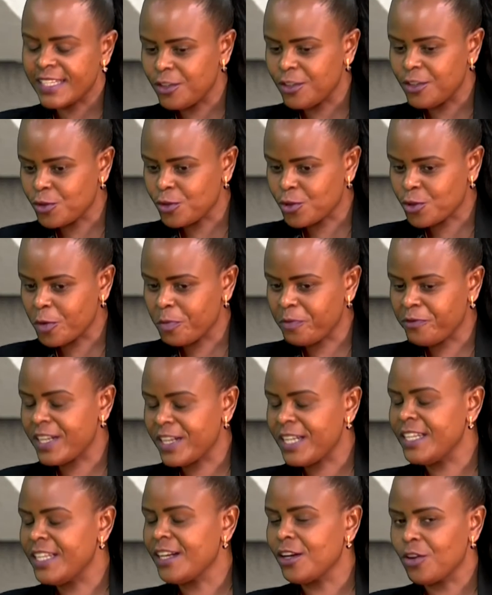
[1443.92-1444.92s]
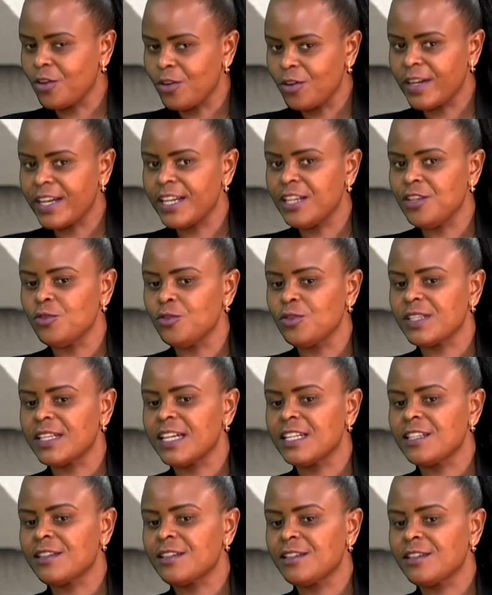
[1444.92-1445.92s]
You stop feeling low and you
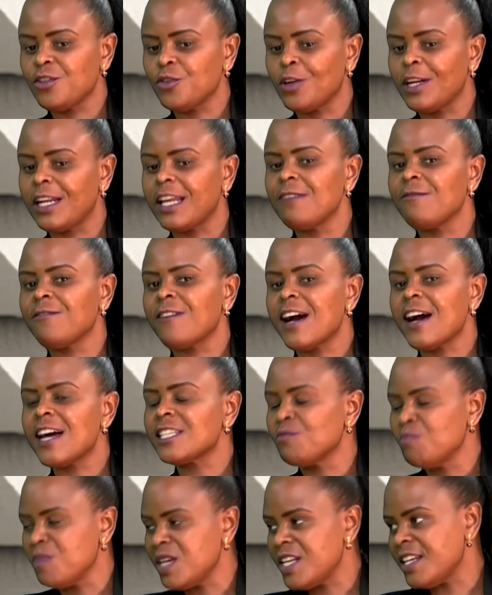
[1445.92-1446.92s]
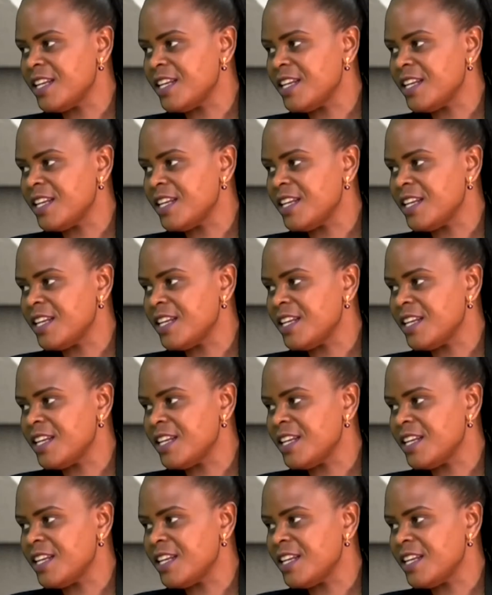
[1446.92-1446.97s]
start, your life has meaning.